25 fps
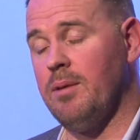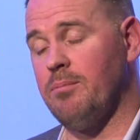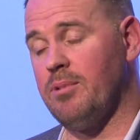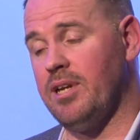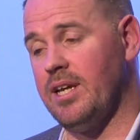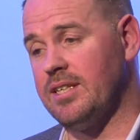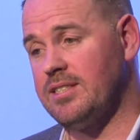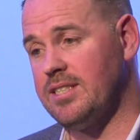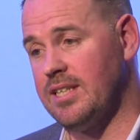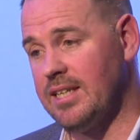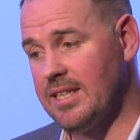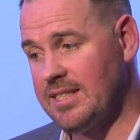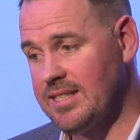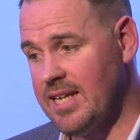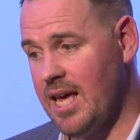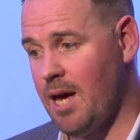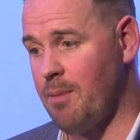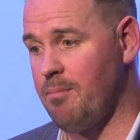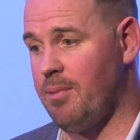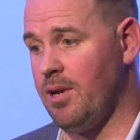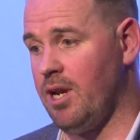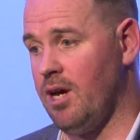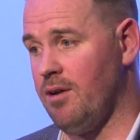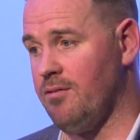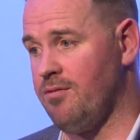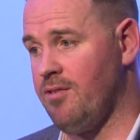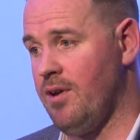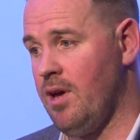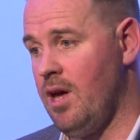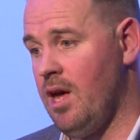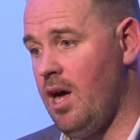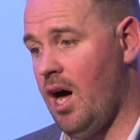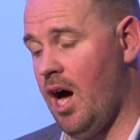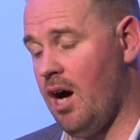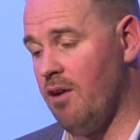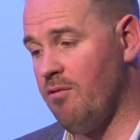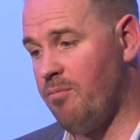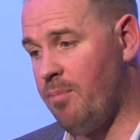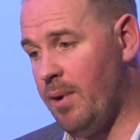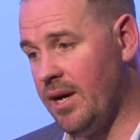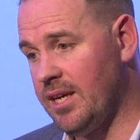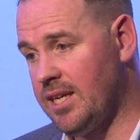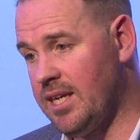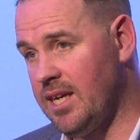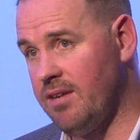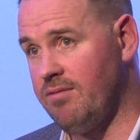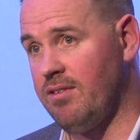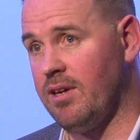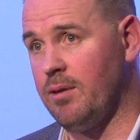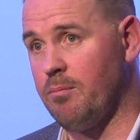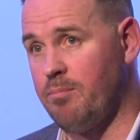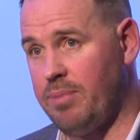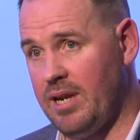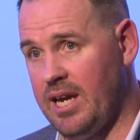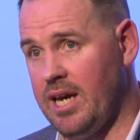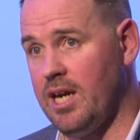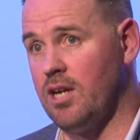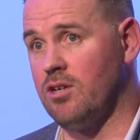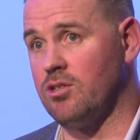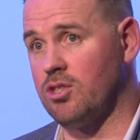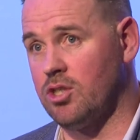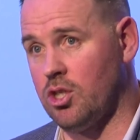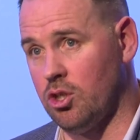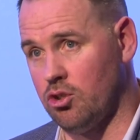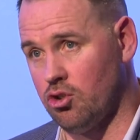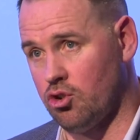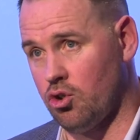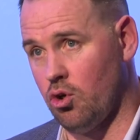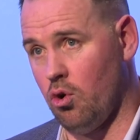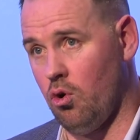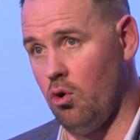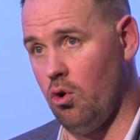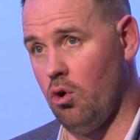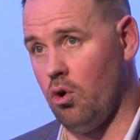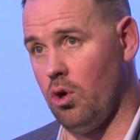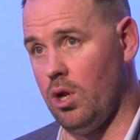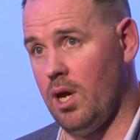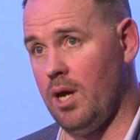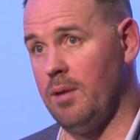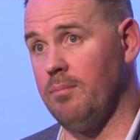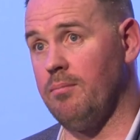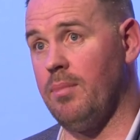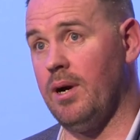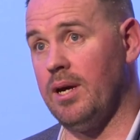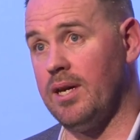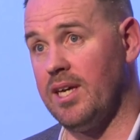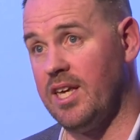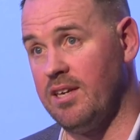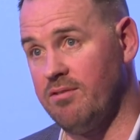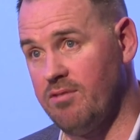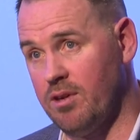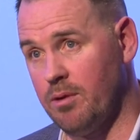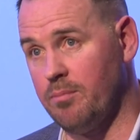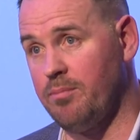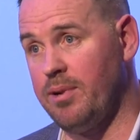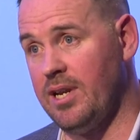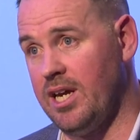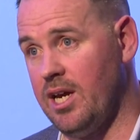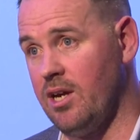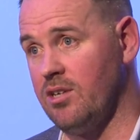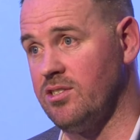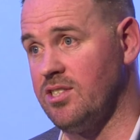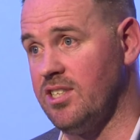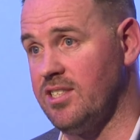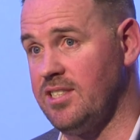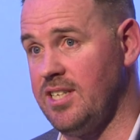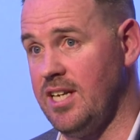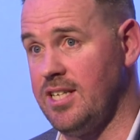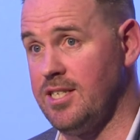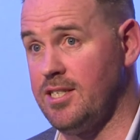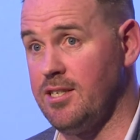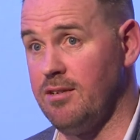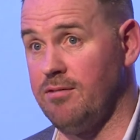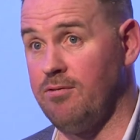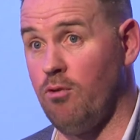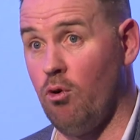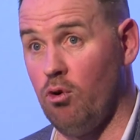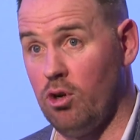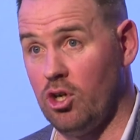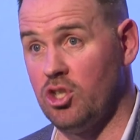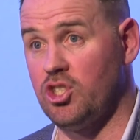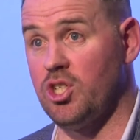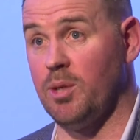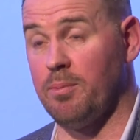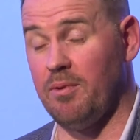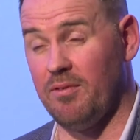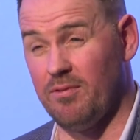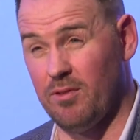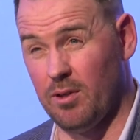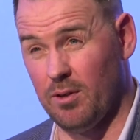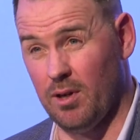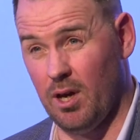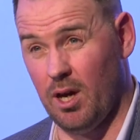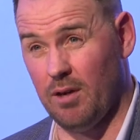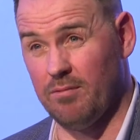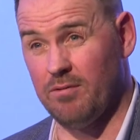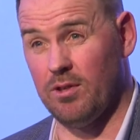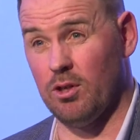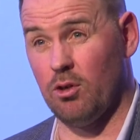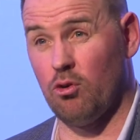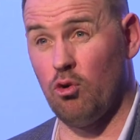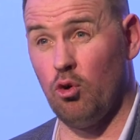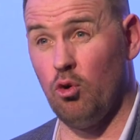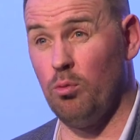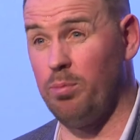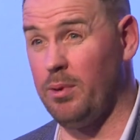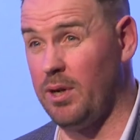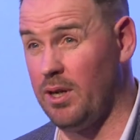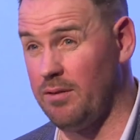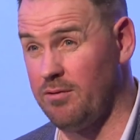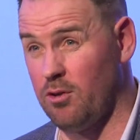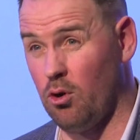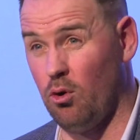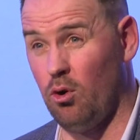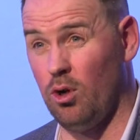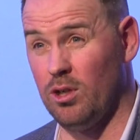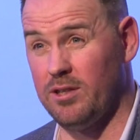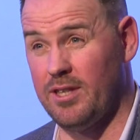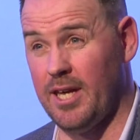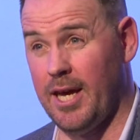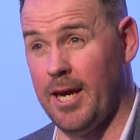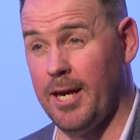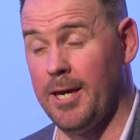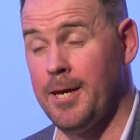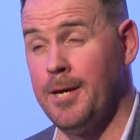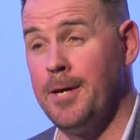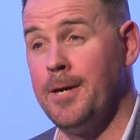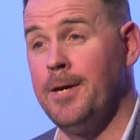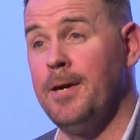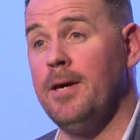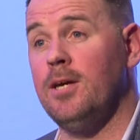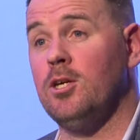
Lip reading: but that's an example of by giving players control and by giving players a sense of ownership of the group and of the whole thing,